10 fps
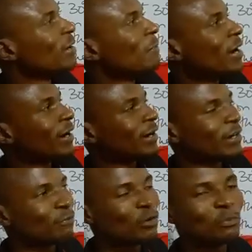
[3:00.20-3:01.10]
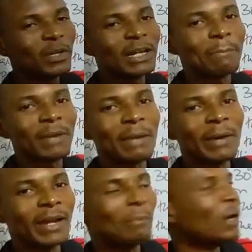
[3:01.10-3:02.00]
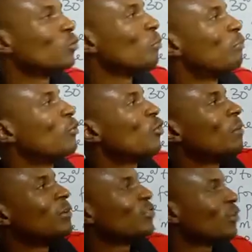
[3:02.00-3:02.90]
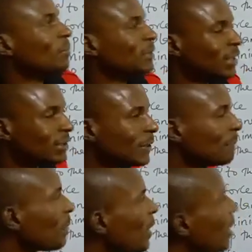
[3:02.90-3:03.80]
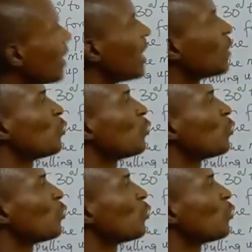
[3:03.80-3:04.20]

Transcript: the man, the force being applied by the man to pull up this object. And